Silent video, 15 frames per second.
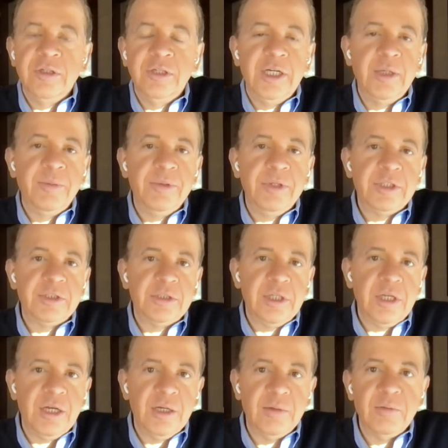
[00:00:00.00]
Databricks
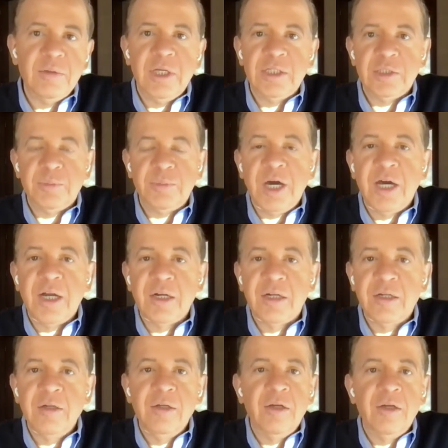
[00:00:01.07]
uh, uh
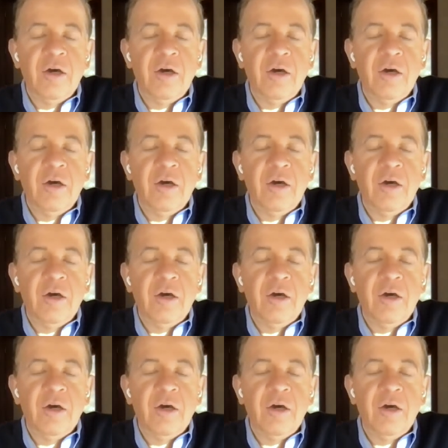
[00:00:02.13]
Spark,